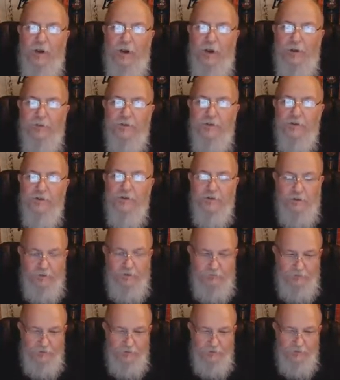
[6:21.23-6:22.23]
hobbits are
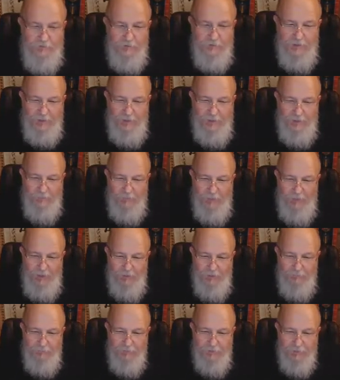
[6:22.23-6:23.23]
lovers of second
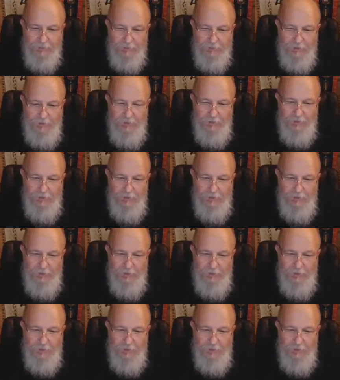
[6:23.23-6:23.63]
breakfast,